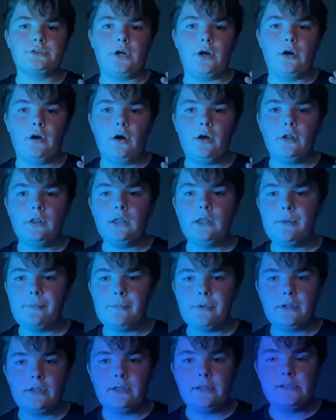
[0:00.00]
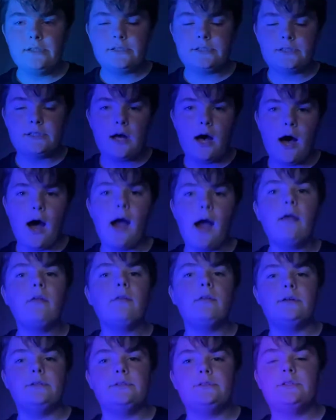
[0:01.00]
unlimited
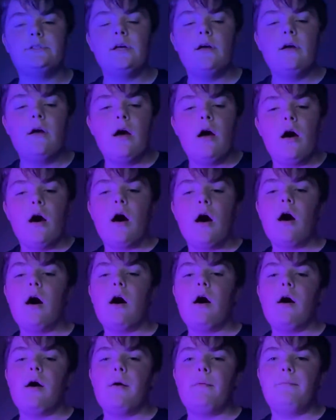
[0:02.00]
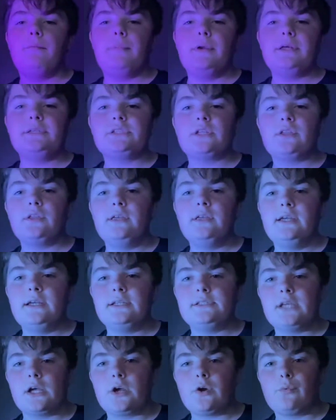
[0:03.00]
islands. Basically
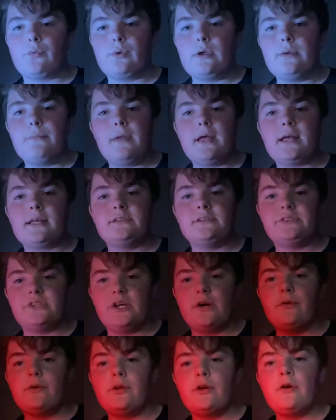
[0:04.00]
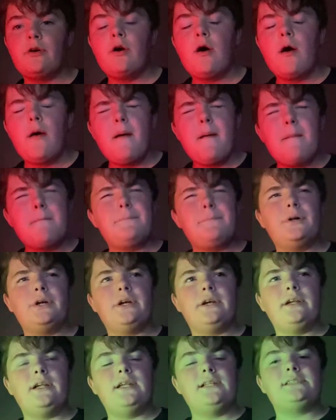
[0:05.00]
it's like a remake of Zelda, but
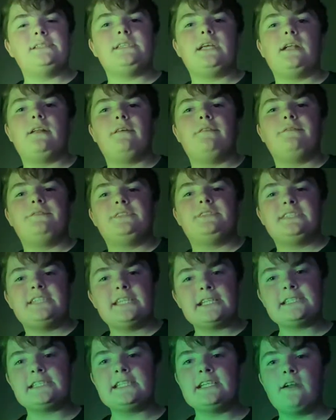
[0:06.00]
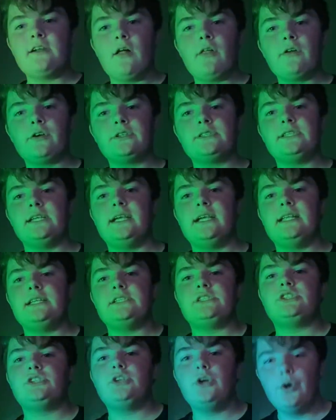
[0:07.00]
instead of $60, it
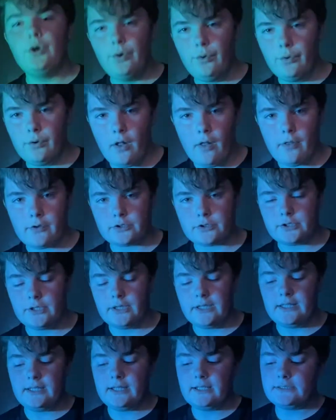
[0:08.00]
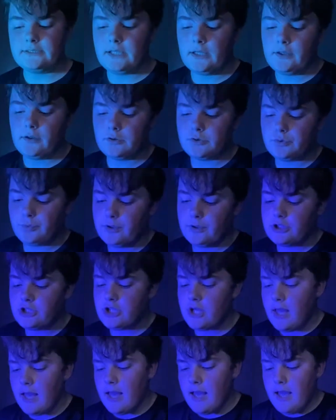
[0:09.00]
is $2 on the Nintendo Switch.
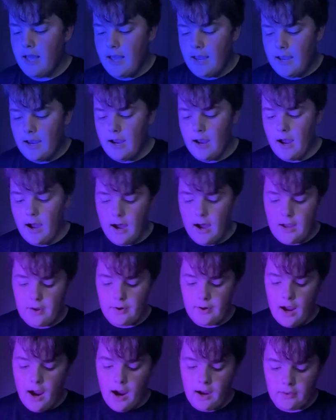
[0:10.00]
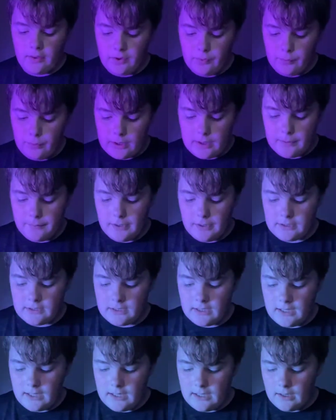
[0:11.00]
I highly recommend
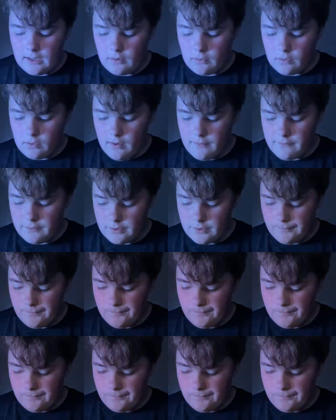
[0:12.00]
it, and I love it.